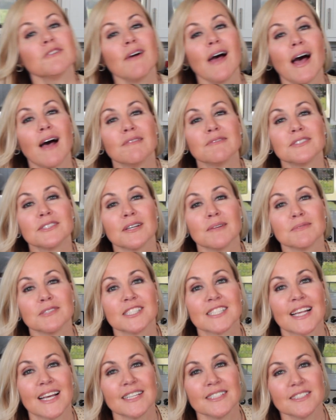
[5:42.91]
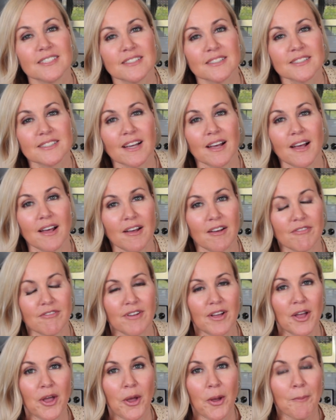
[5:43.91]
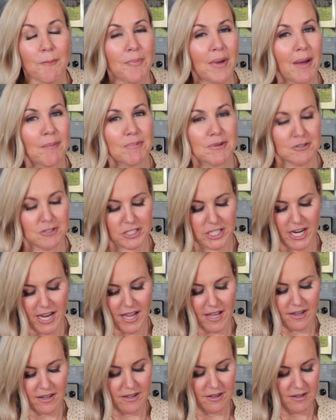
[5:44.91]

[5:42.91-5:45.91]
have some slices of pepper jack.